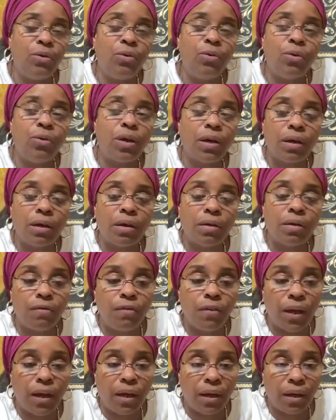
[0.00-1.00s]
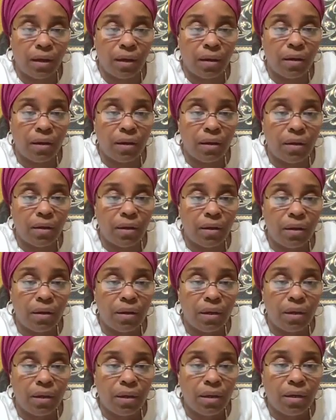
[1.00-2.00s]
you can convey
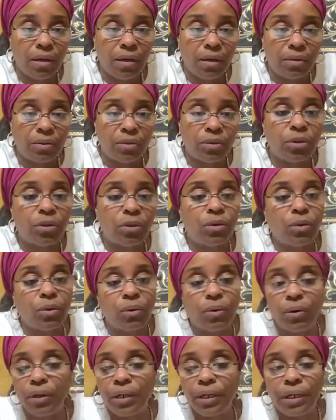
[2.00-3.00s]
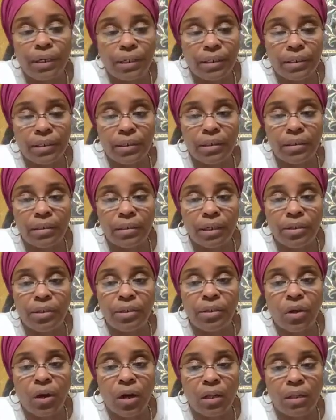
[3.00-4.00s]
to the audience
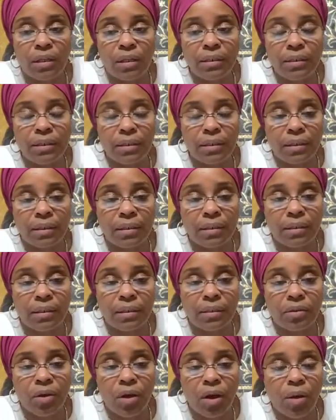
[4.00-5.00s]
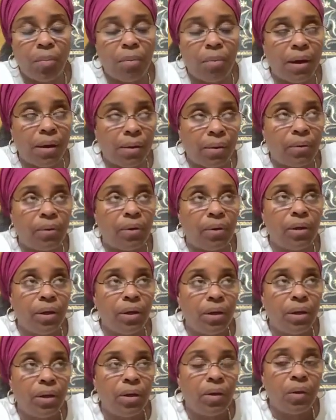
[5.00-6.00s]
and to our listeners about
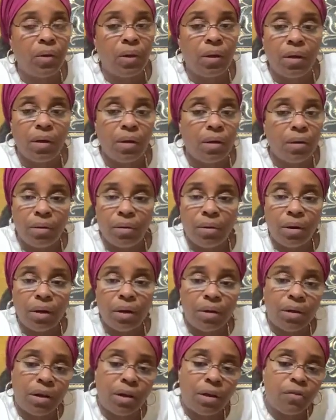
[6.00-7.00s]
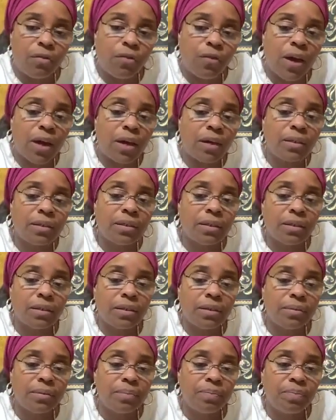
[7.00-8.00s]
the effect,
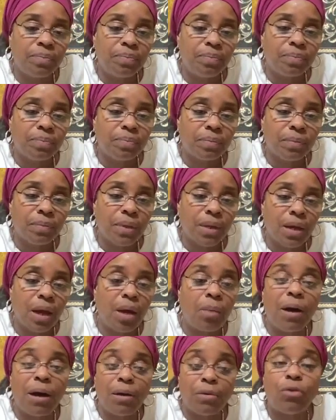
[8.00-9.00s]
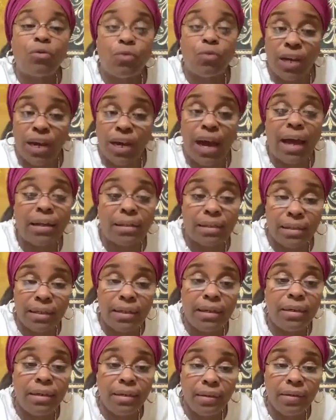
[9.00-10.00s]
about the
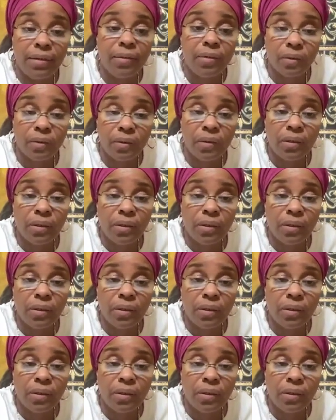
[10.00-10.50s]
reality,